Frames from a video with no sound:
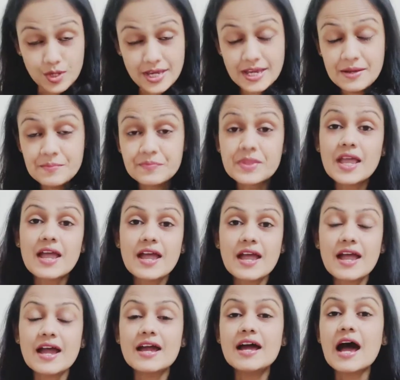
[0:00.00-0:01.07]
Okay,
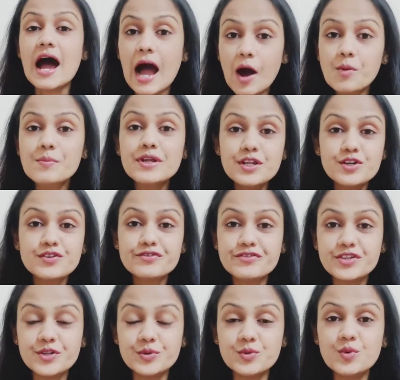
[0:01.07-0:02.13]
how many of
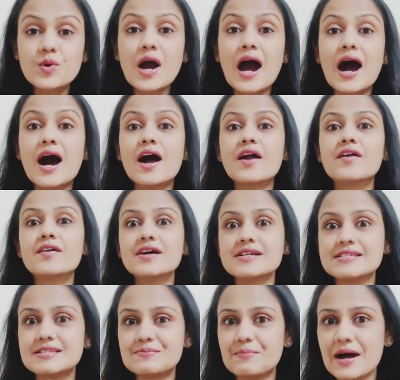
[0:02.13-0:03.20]
you are
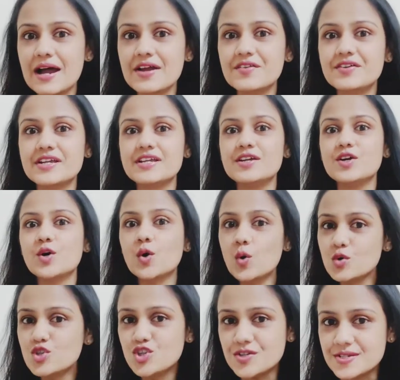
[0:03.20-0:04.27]
aspiring
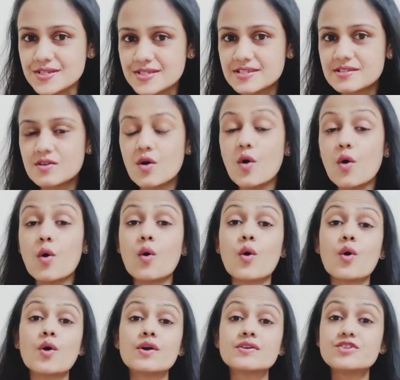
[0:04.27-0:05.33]
coaches
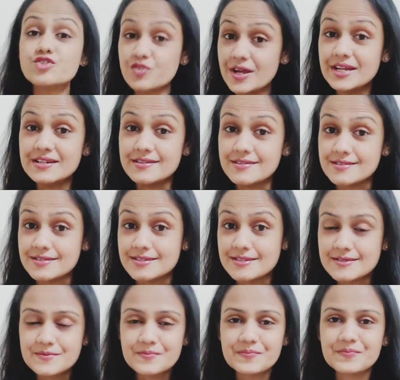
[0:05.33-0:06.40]
or
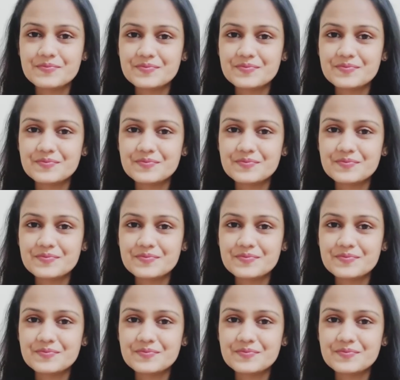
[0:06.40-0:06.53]
trainers?